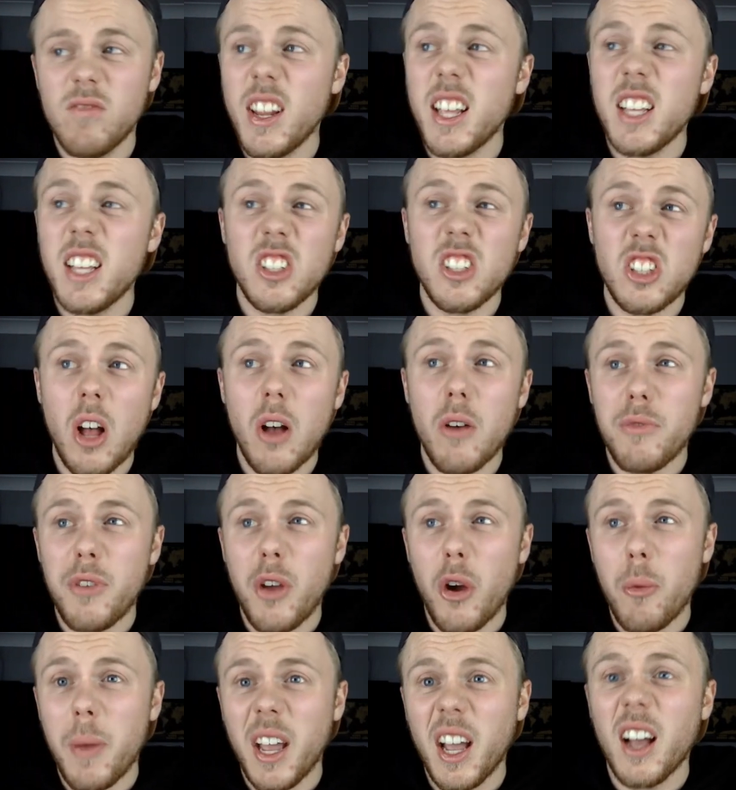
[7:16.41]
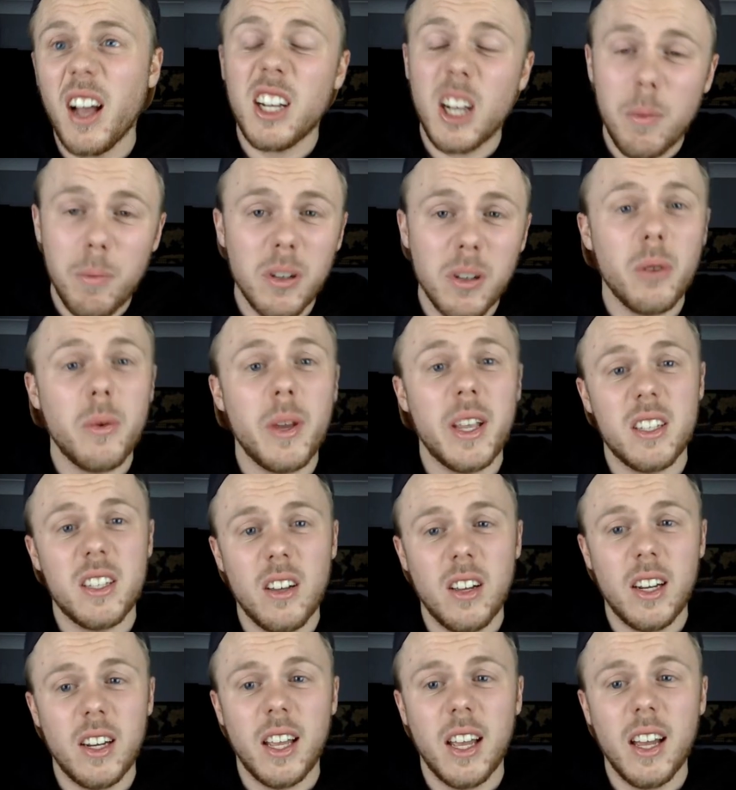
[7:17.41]
Let's start filming a couple of weeks
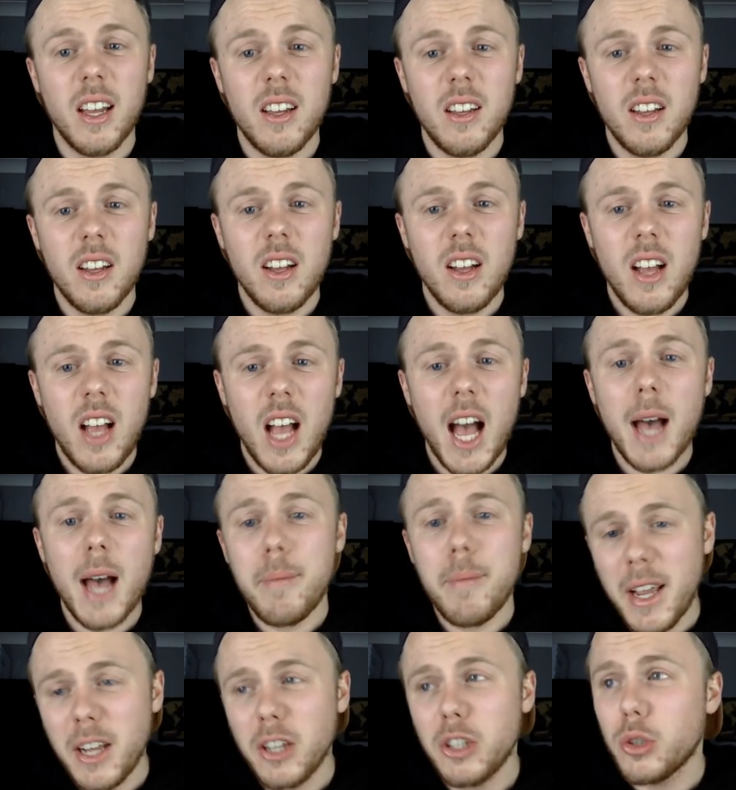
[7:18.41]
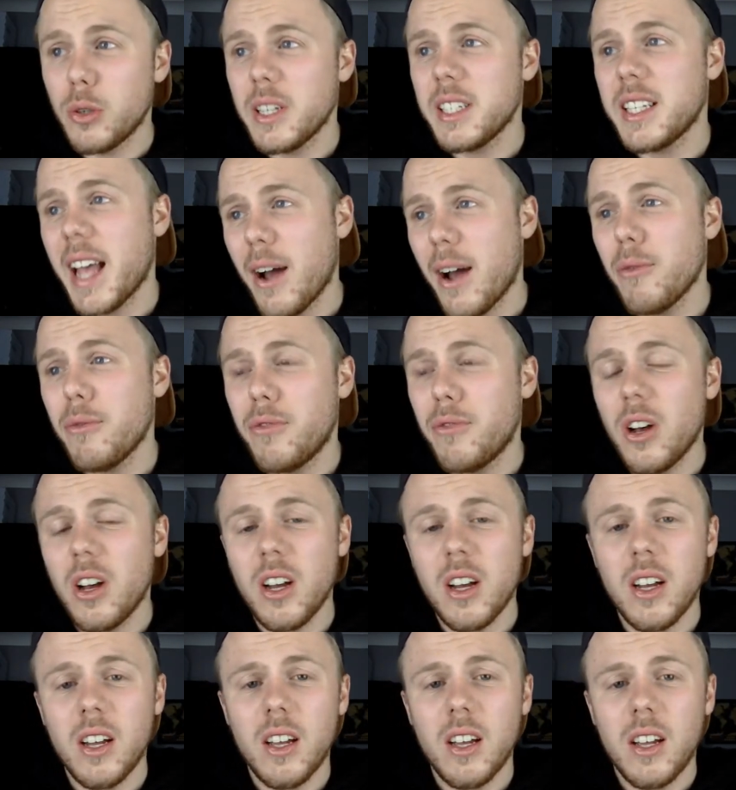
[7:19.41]
earlier and make sure it's out
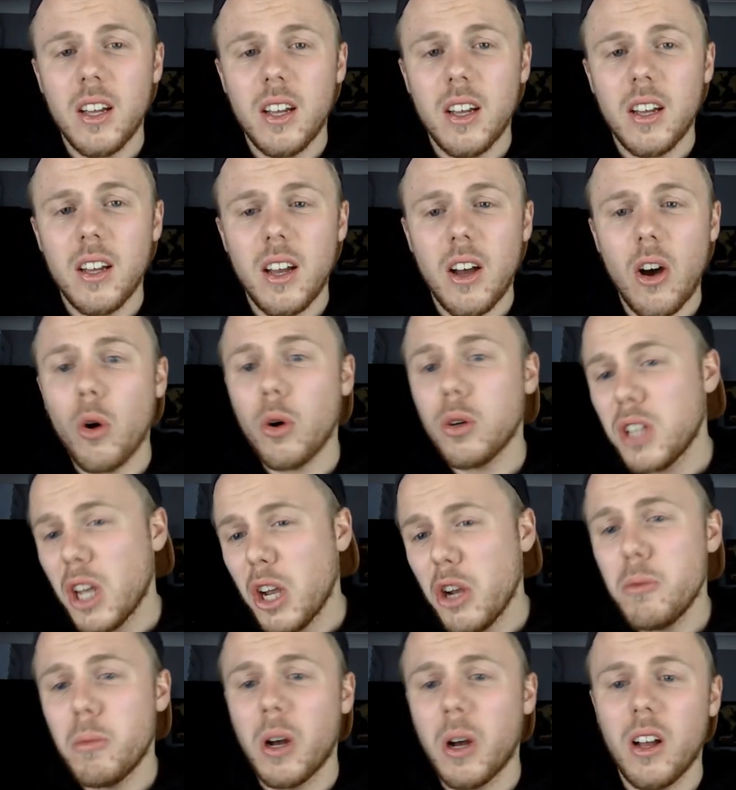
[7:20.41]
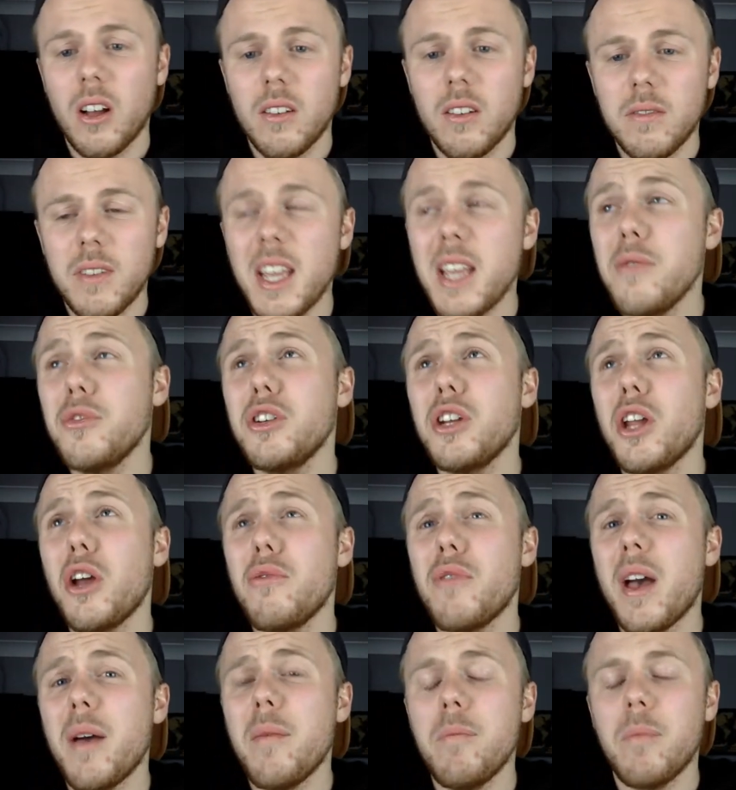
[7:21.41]
for October, even
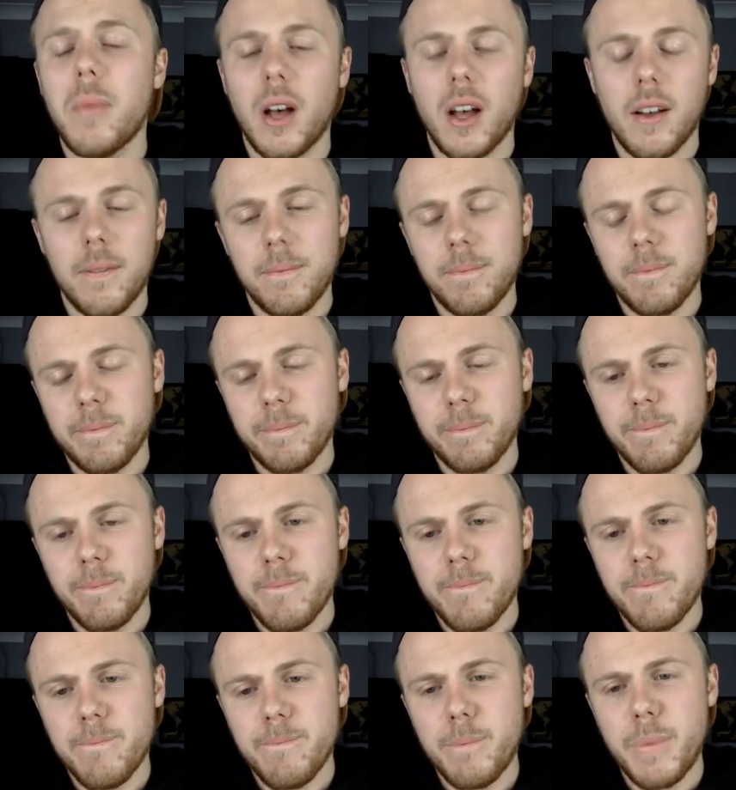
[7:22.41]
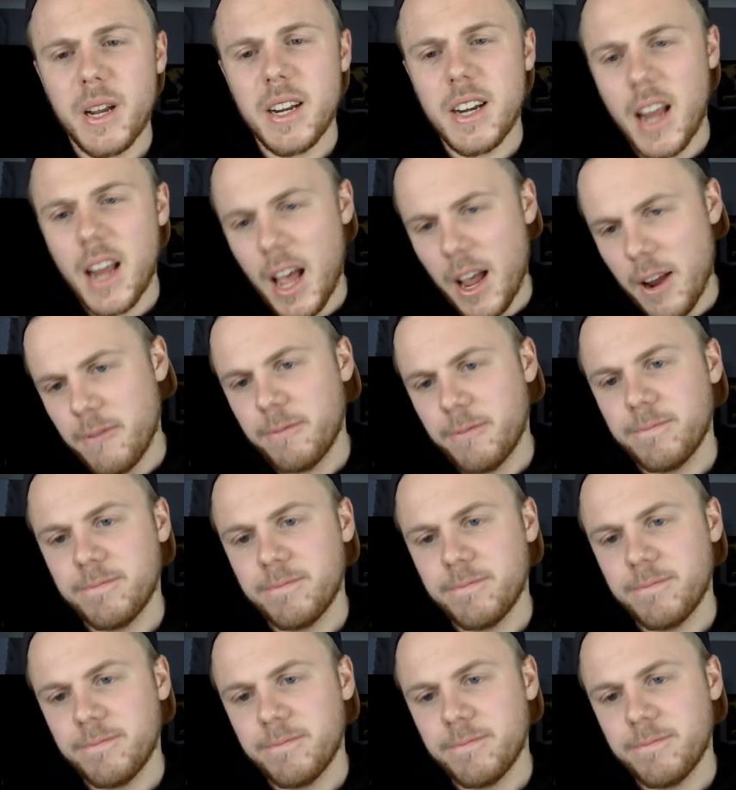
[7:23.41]
November. But no.